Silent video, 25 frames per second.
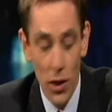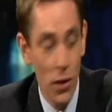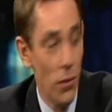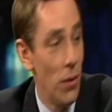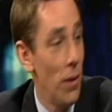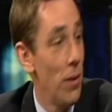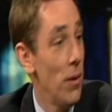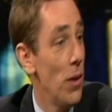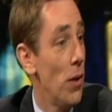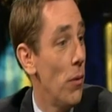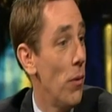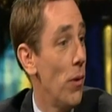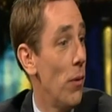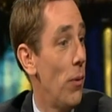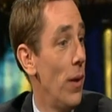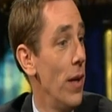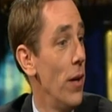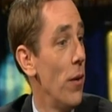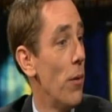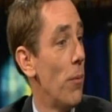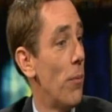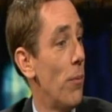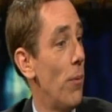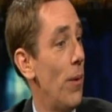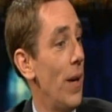you had, when,
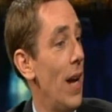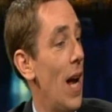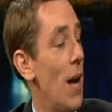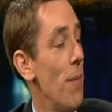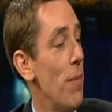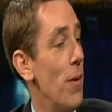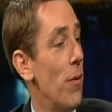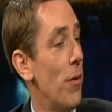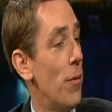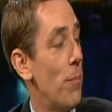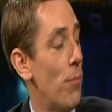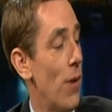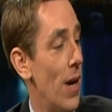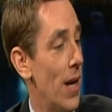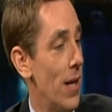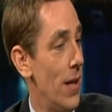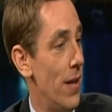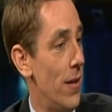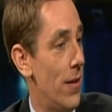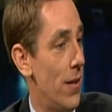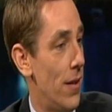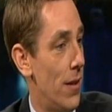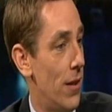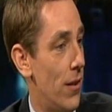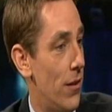you were, when Albie was
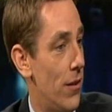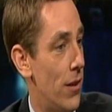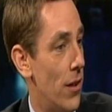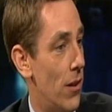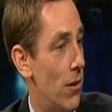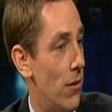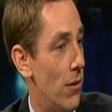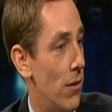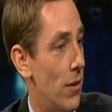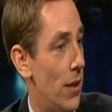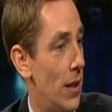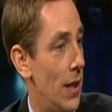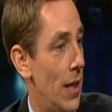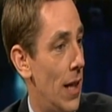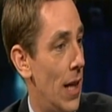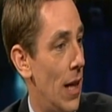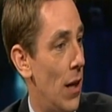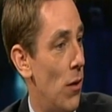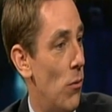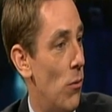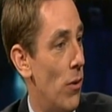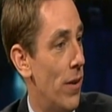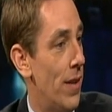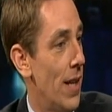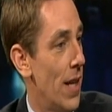pregnant on the show, uh-huh.
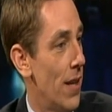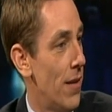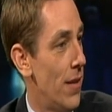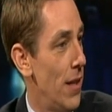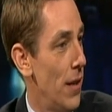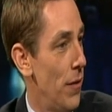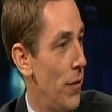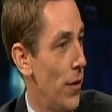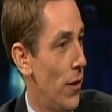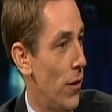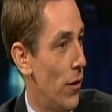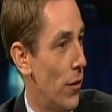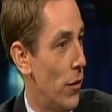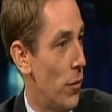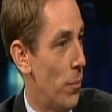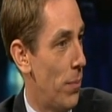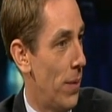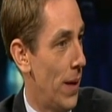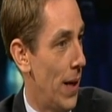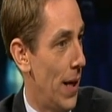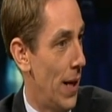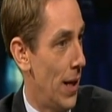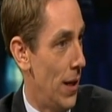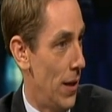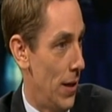uh, was that difficult to
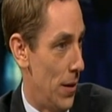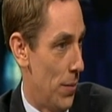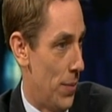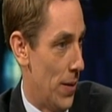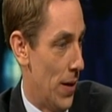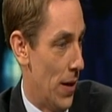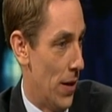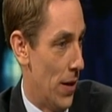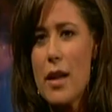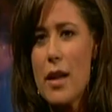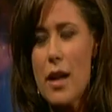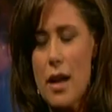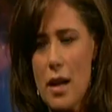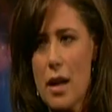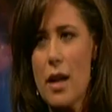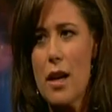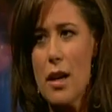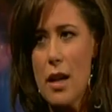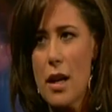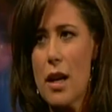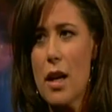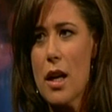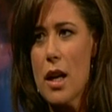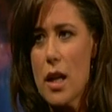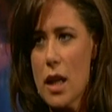play the of a yeah.
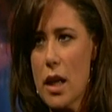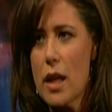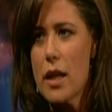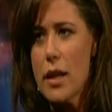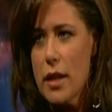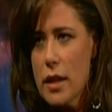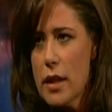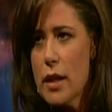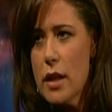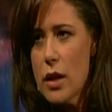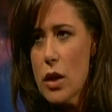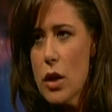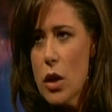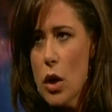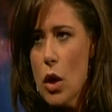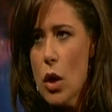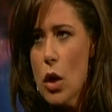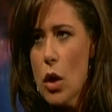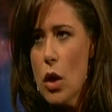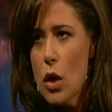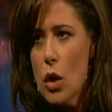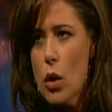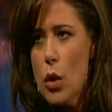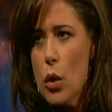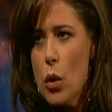pregnant woman? Because you
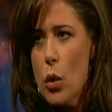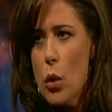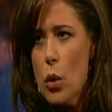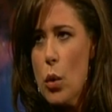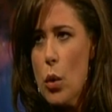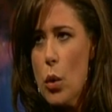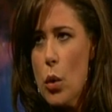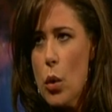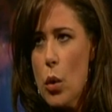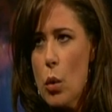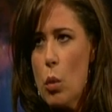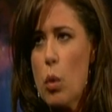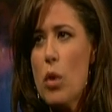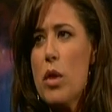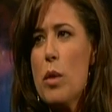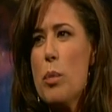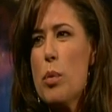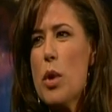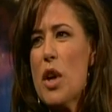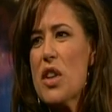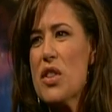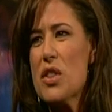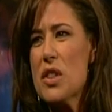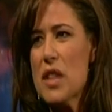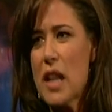probably have to... Well, the
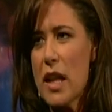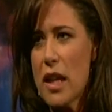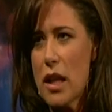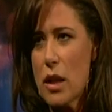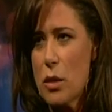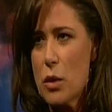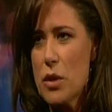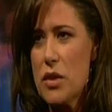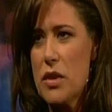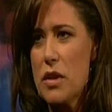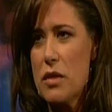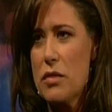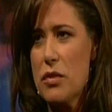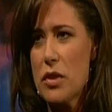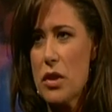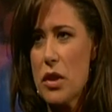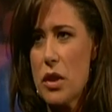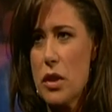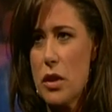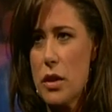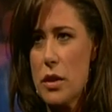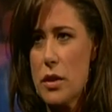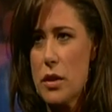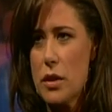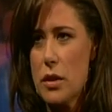prosthetic a... was
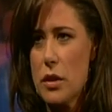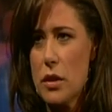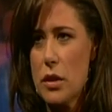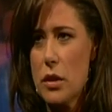difficult.